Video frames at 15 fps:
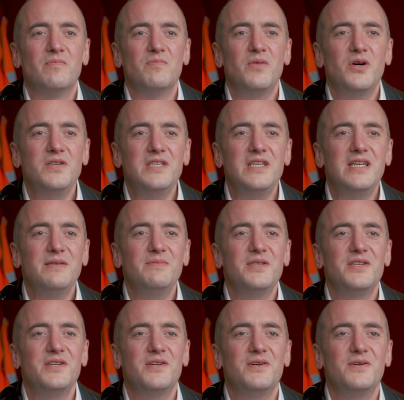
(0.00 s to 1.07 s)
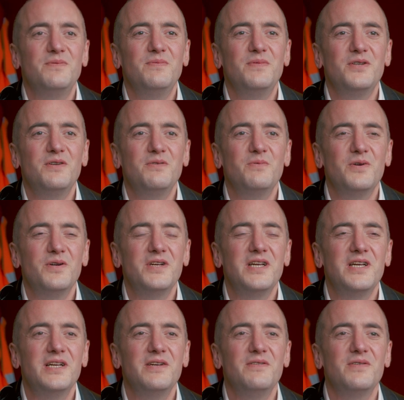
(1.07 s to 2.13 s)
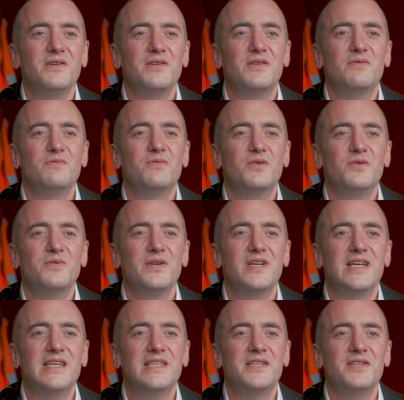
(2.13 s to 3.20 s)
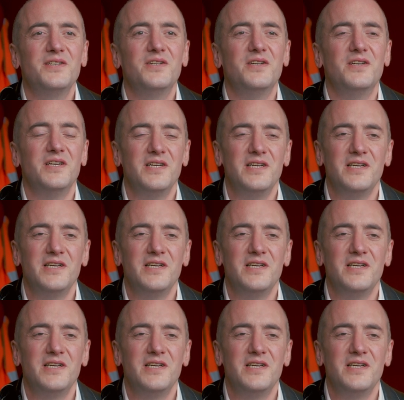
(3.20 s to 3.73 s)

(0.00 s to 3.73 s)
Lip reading: My name is Tom and I work here at Aurora Energy.